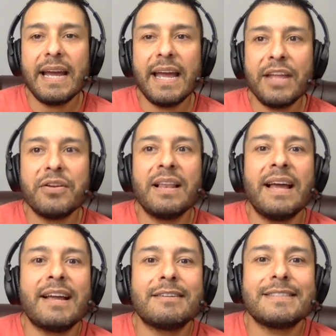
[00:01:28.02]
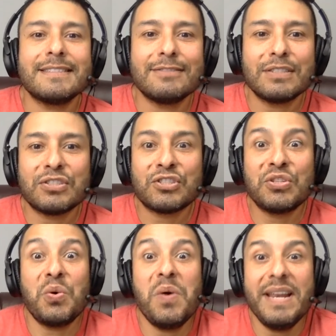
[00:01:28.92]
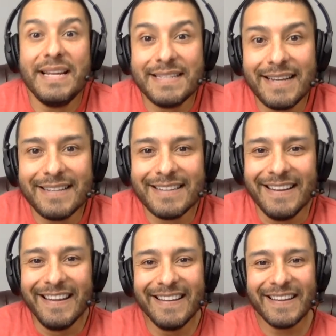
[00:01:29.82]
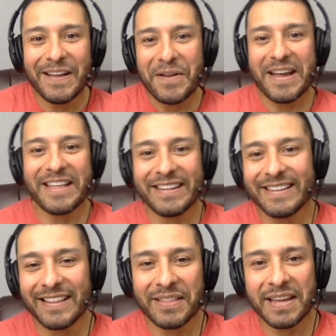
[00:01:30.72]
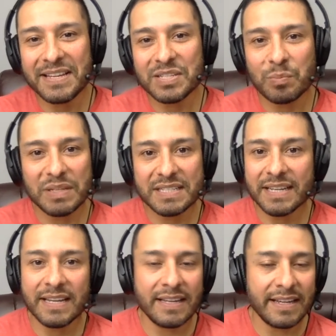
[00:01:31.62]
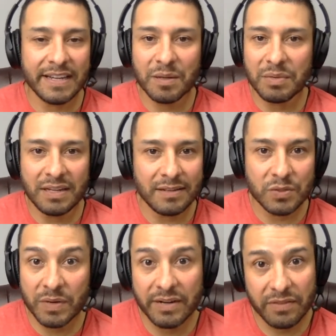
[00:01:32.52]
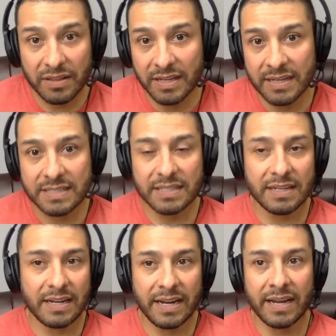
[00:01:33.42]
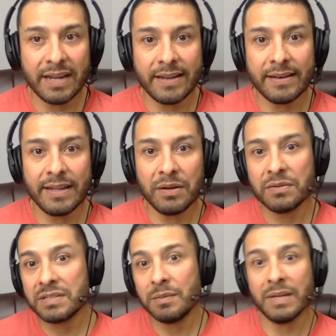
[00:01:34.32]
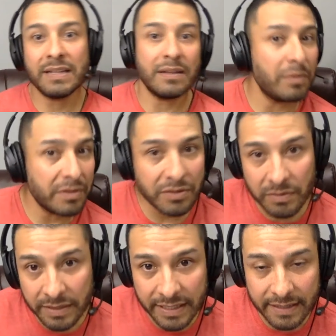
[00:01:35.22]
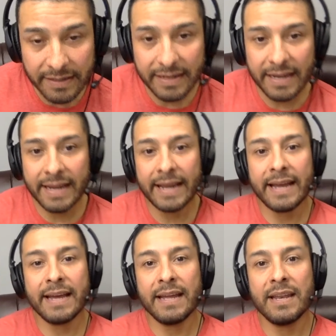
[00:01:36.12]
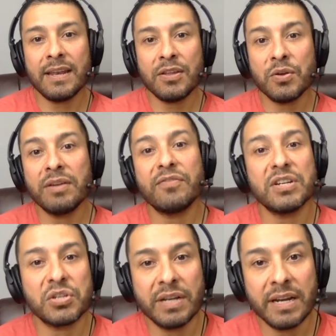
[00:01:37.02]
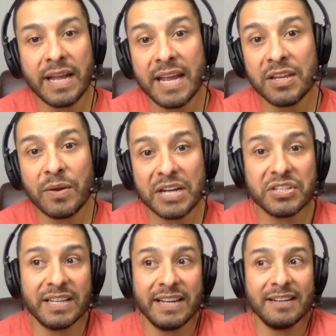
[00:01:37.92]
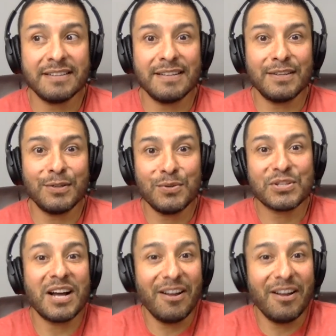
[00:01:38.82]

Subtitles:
And you're like, so what is it? And they simply say it could be 20 different things, and they don't seem like they know what they're doing, and you get frustrated and you actually lose